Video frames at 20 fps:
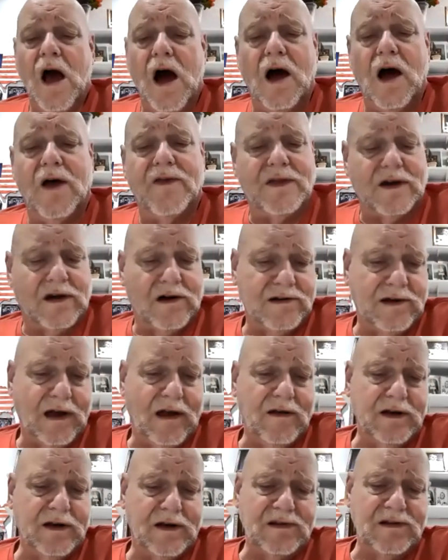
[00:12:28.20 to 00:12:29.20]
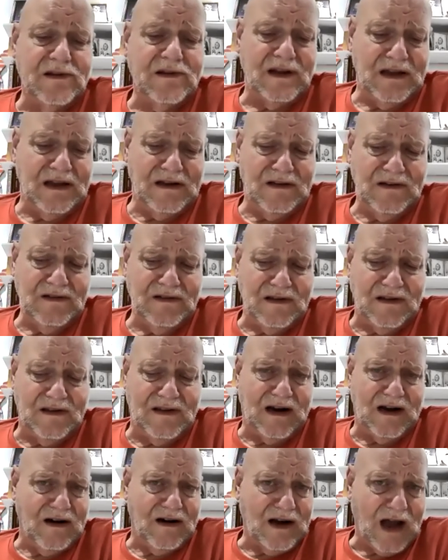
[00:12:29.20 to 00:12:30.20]
That are telling us things
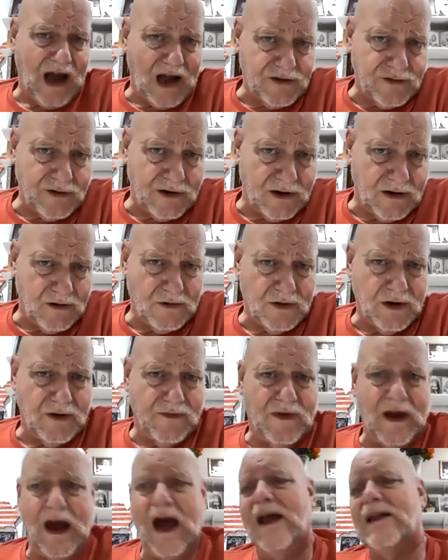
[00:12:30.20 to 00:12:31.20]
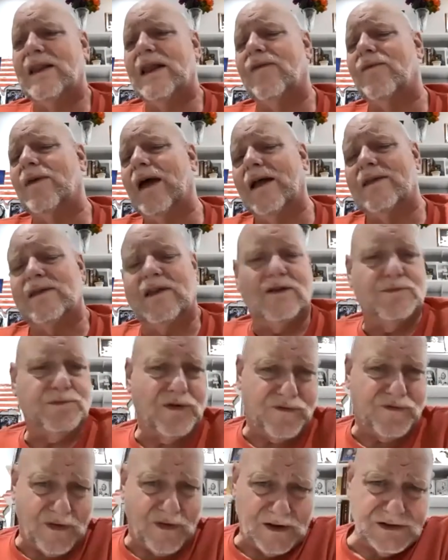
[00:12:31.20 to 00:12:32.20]
that are contrary to the word of God. They've got these
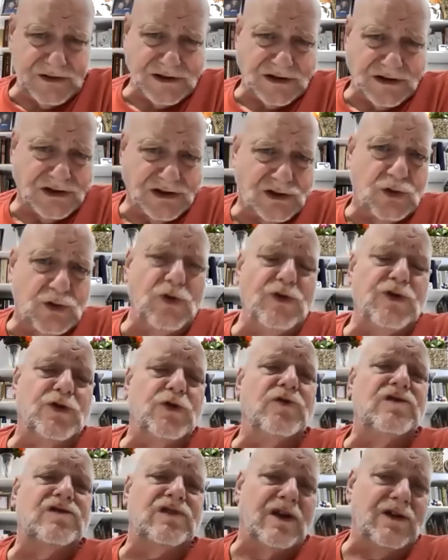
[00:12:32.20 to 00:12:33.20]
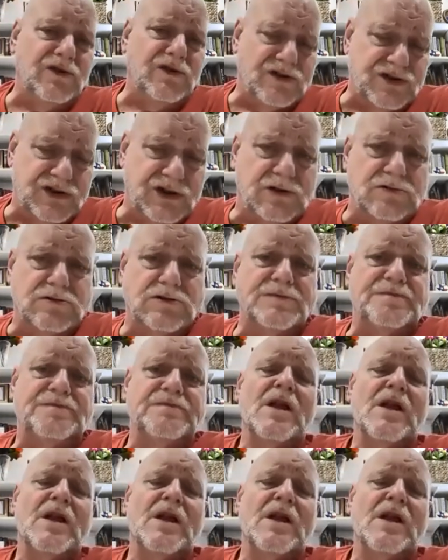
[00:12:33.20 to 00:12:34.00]
professors in school. You send your children